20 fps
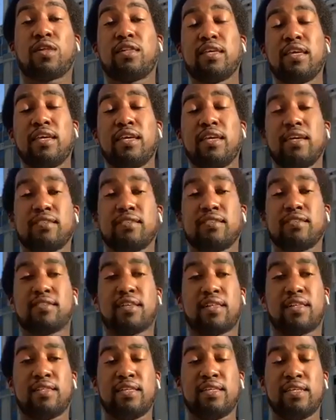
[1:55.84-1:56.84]
CLIA is
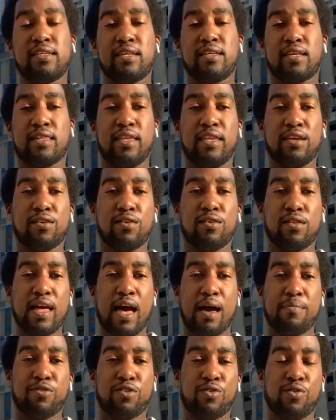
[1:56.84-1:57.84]
Cl- Clinical
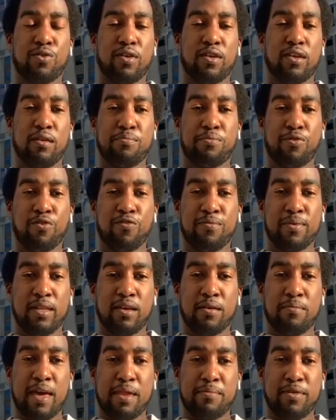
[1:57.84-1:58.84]
Laboratory Improvement
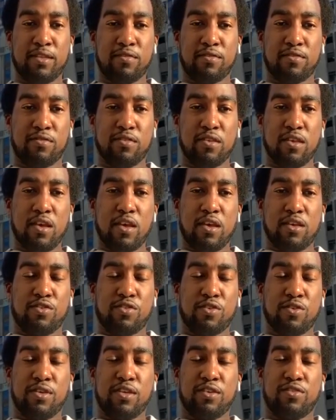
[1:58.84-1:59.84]
Amendments.
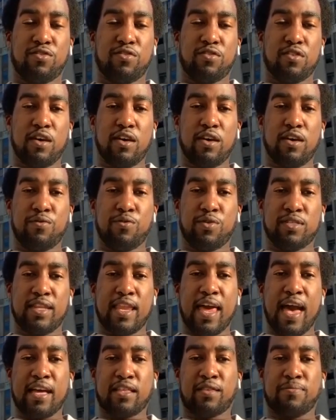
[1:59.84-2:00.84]
So this uh, was
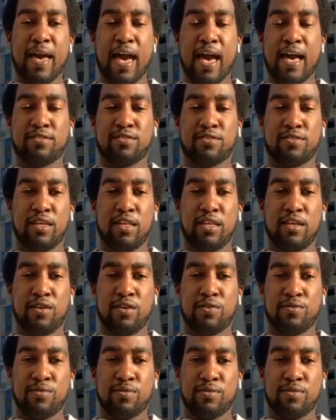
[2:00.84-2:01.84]
an act passed, you
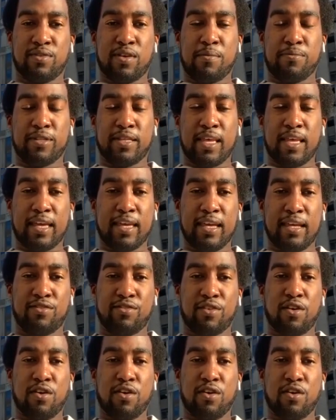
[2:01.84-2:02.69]
know, a couple decades